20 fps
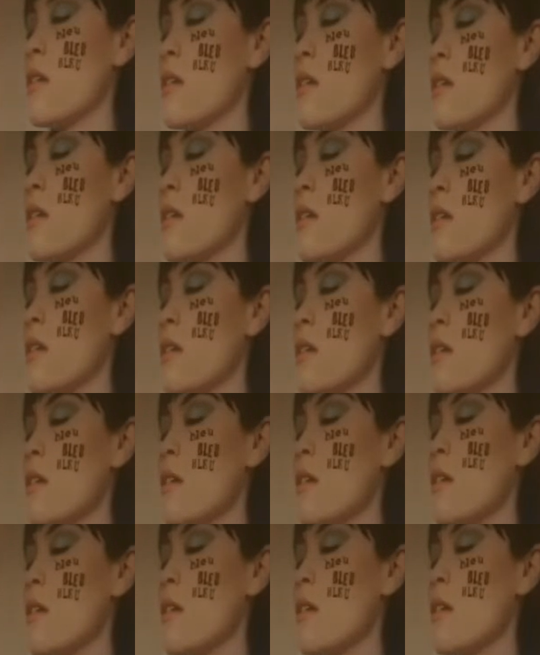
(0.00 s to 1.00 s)

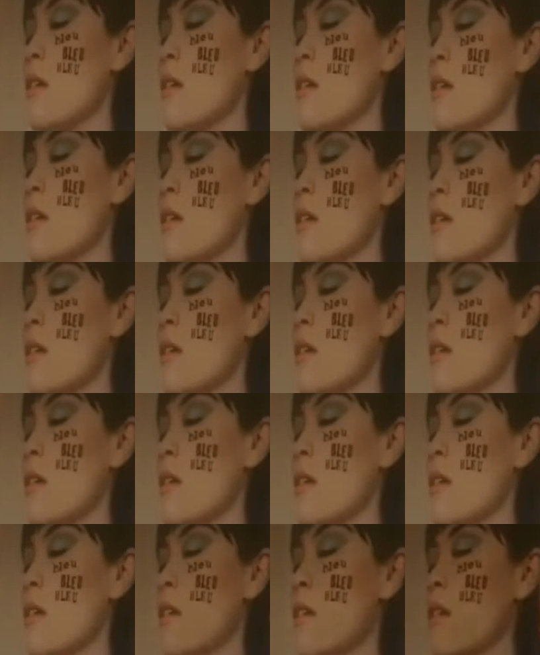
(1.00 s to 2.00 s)

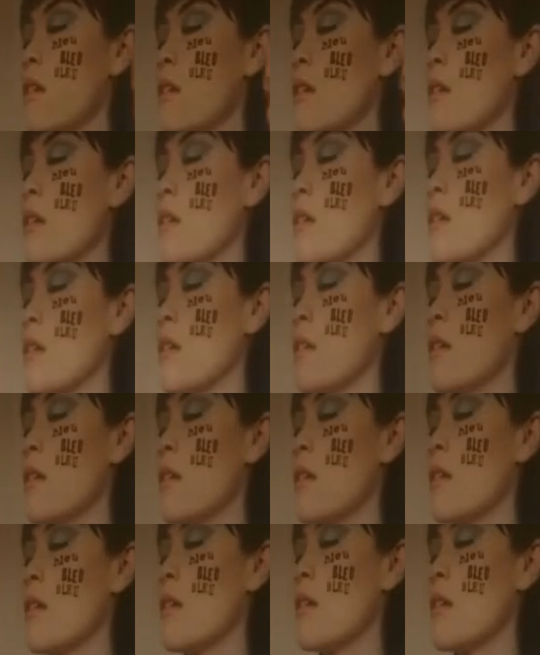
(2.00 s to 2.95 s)
[no speech]